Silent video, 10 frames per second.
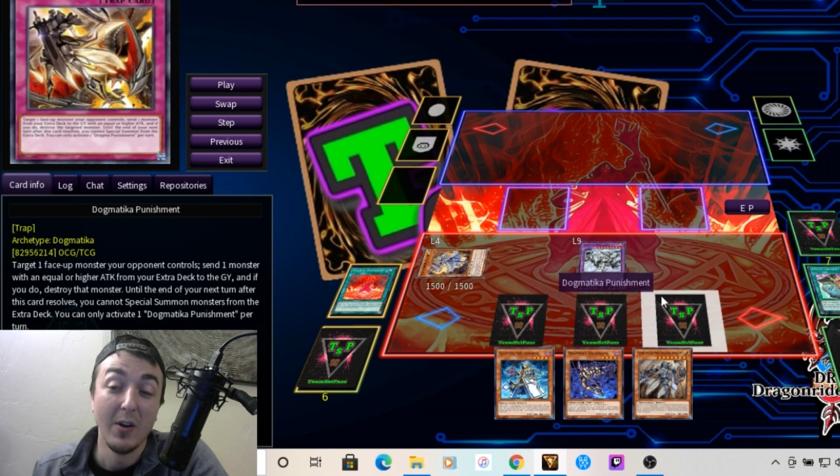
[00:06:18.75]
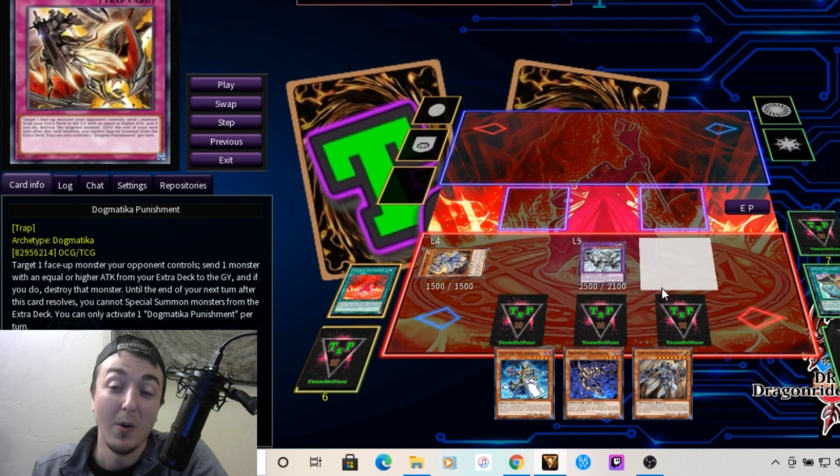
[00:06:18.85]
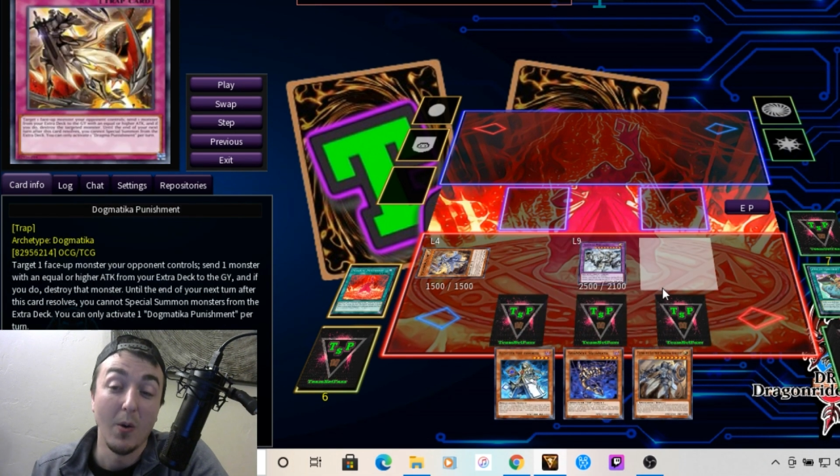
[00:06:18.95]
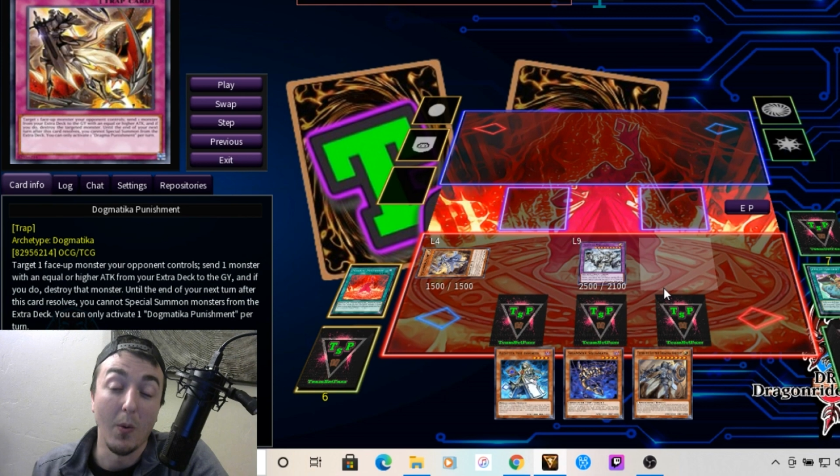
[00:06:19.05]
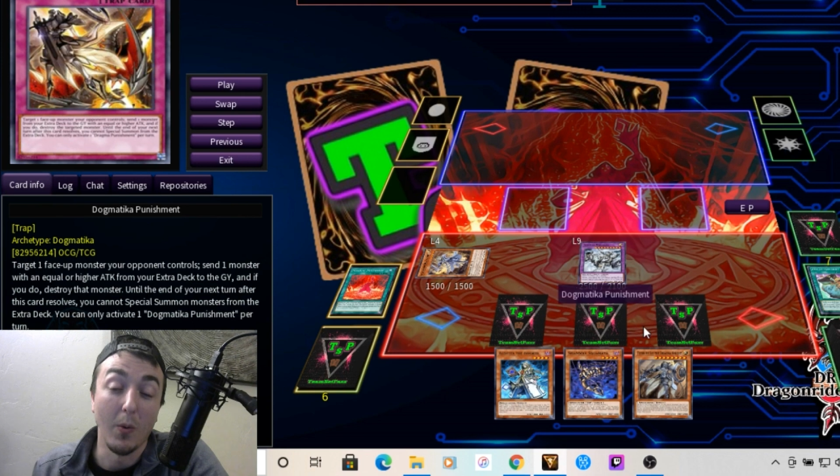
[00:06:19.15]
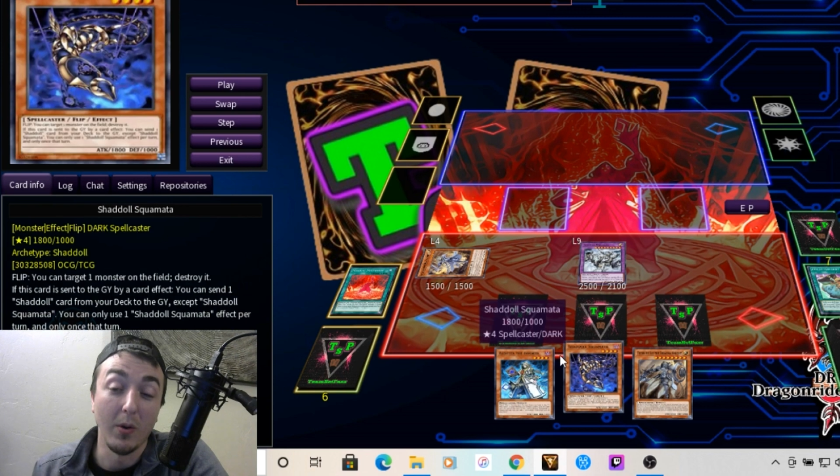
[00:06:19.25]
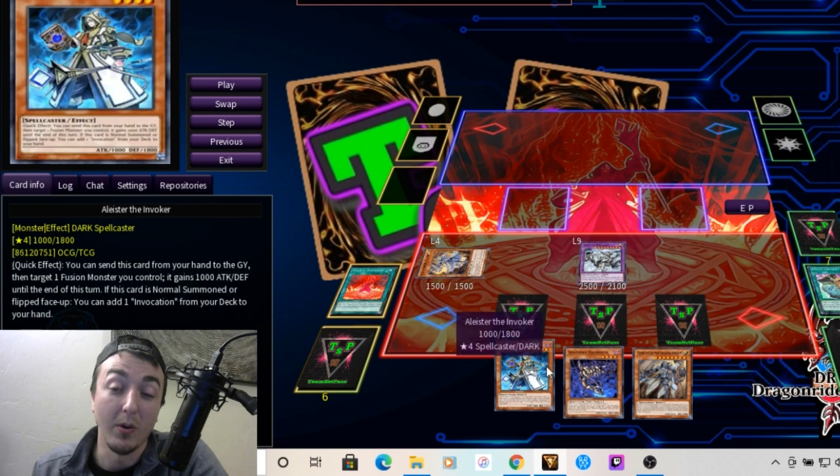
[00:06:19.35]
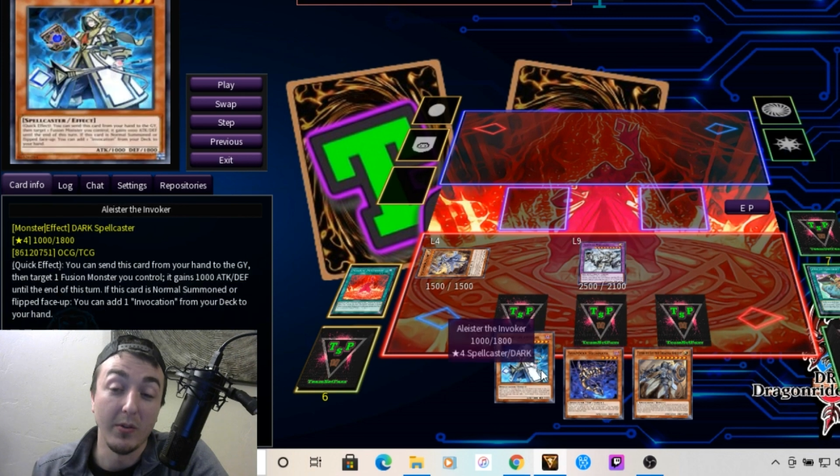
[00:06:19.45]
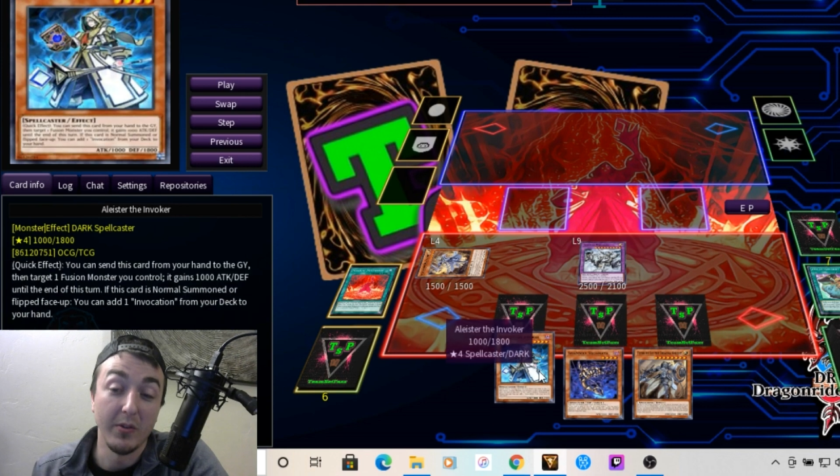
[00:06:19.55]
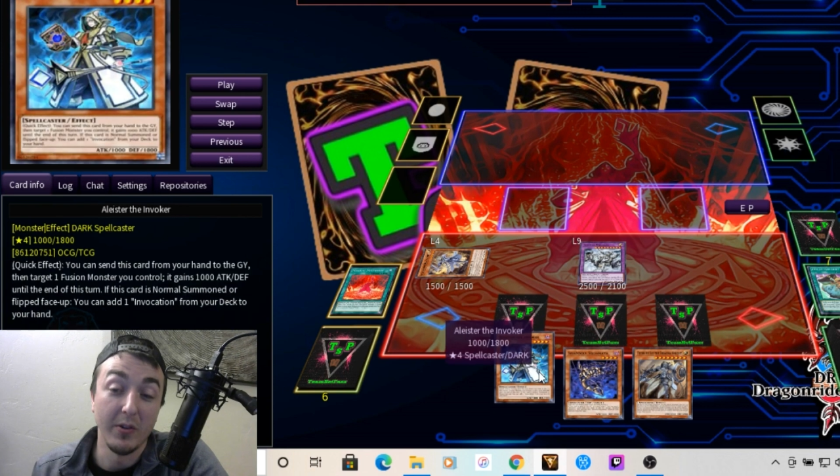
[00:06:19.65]

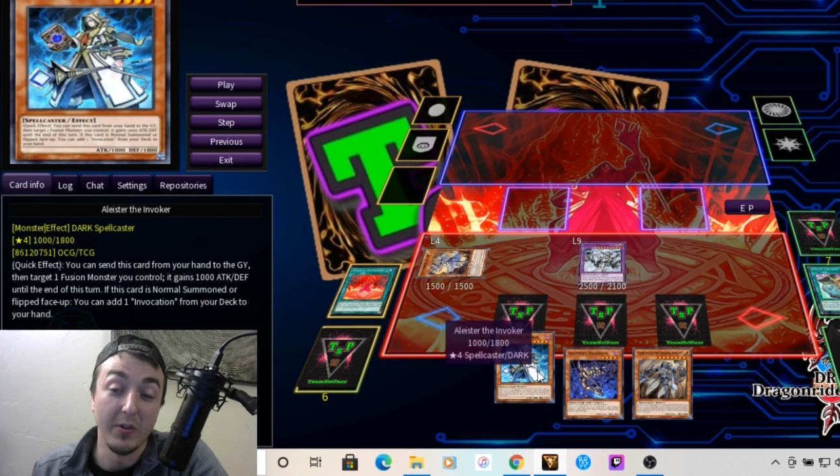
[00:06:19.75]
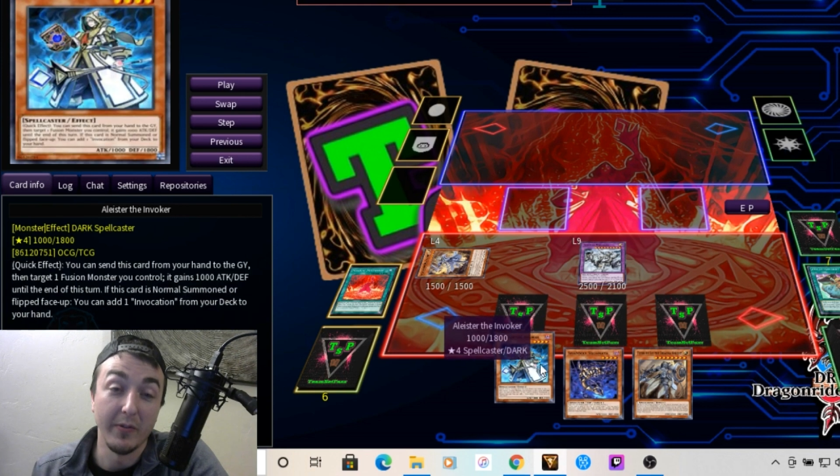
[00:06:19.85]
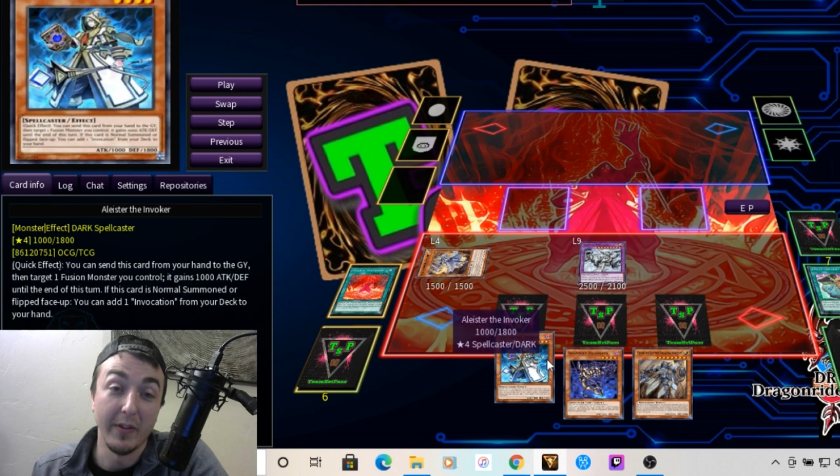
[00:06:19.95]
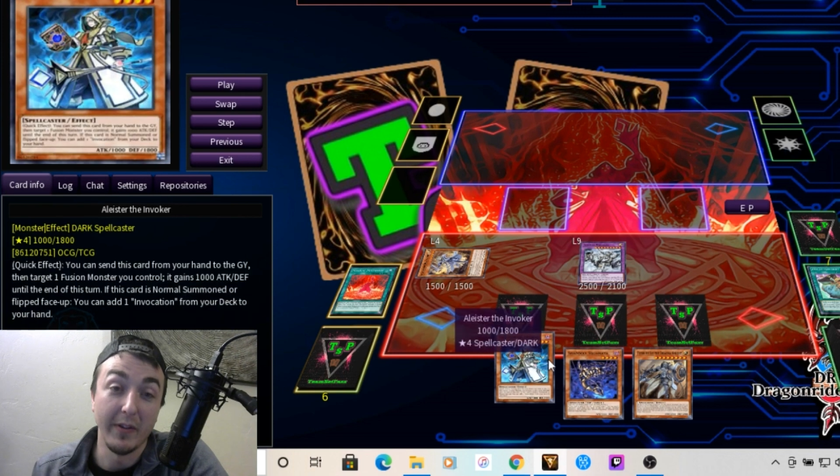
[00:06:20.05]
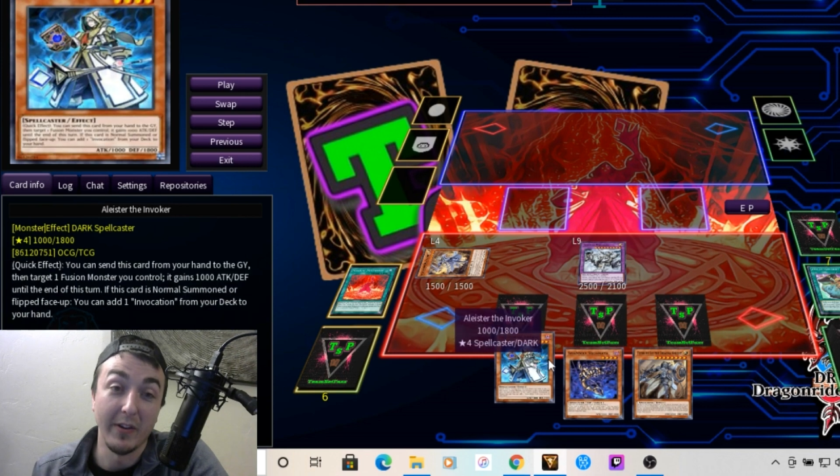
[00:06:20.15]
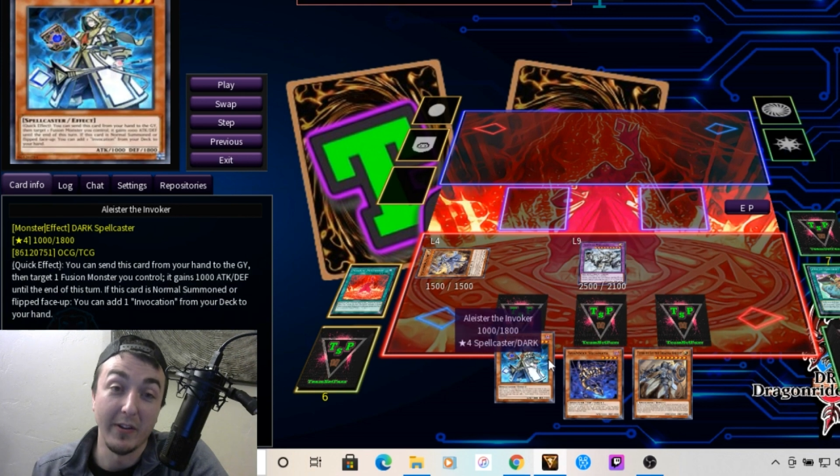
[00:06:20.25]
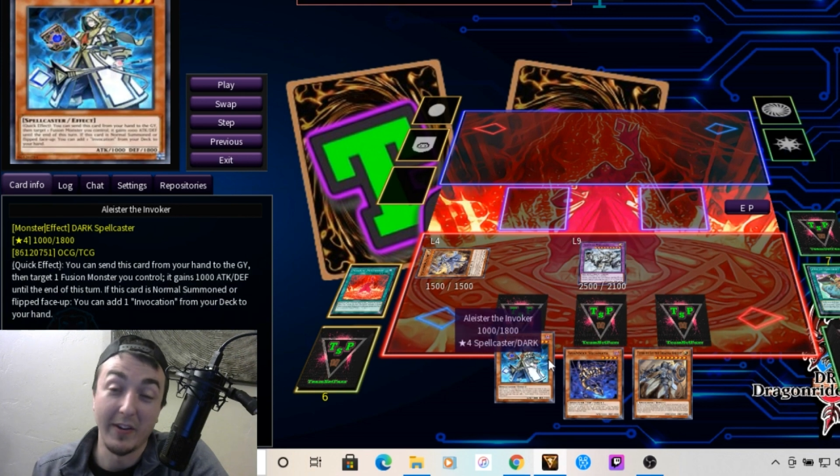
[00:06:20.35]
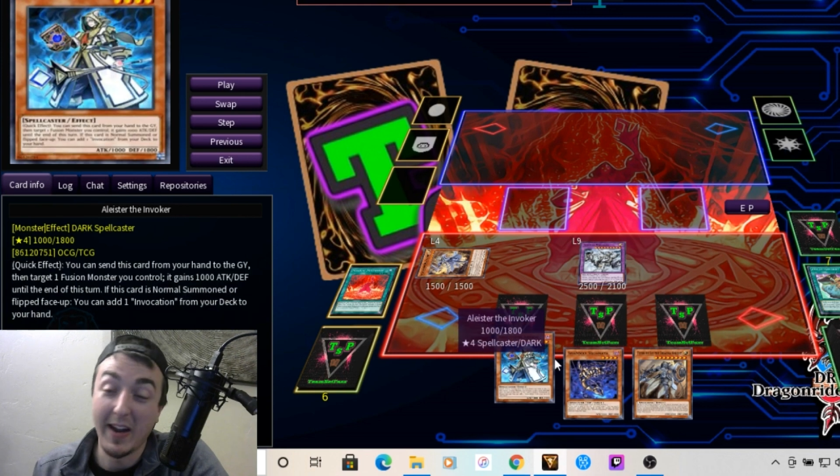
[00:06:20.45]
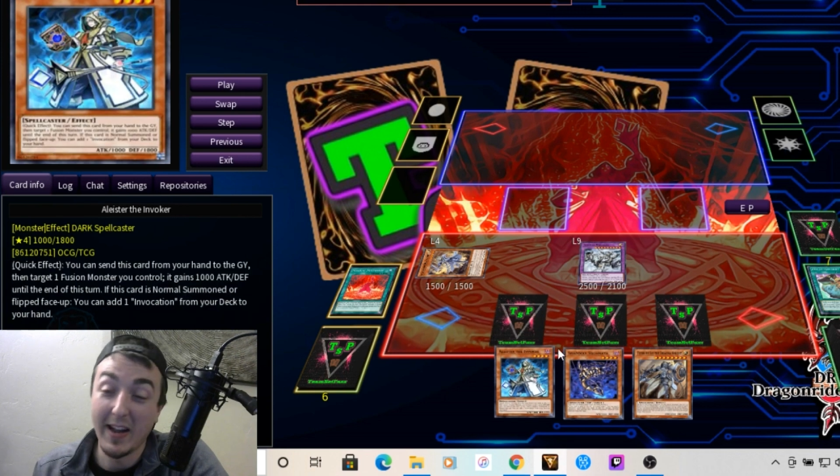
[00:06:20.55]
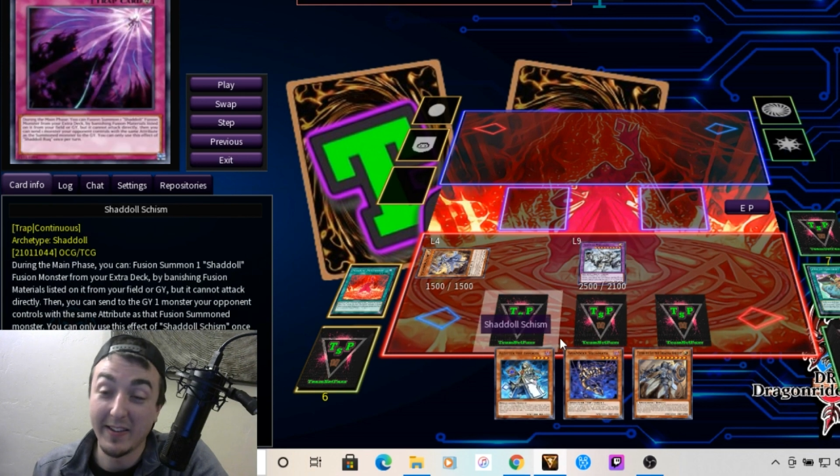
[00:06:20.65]
or, you know, if they have another
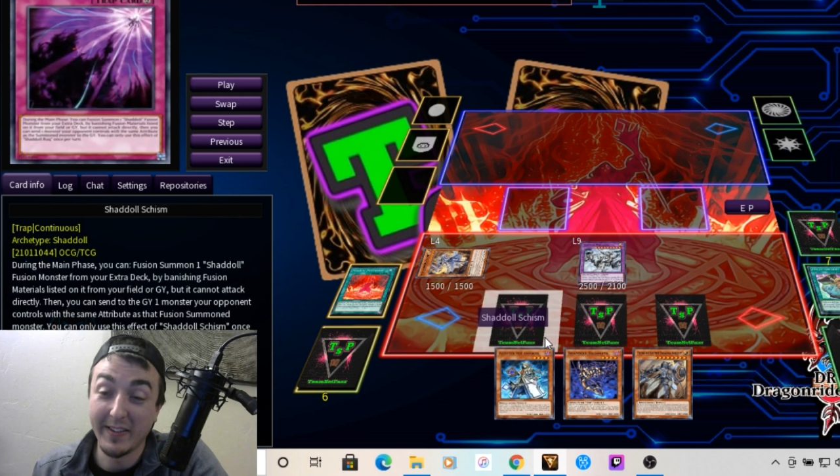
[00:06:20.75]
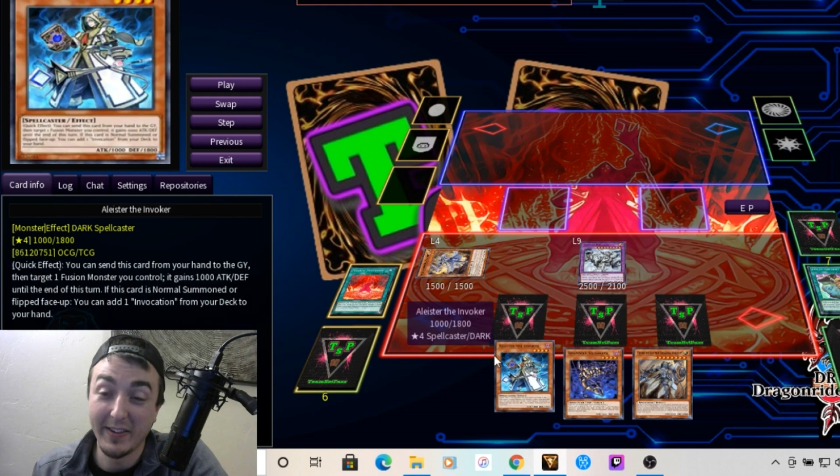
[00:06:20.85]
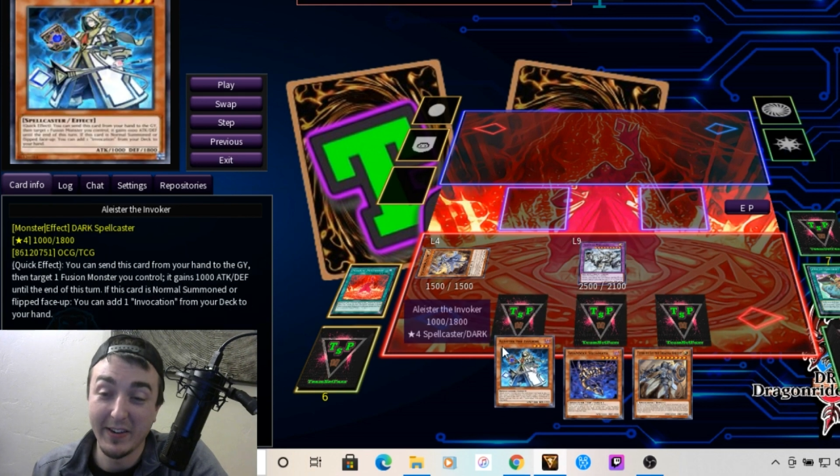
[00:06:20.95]
Alistair,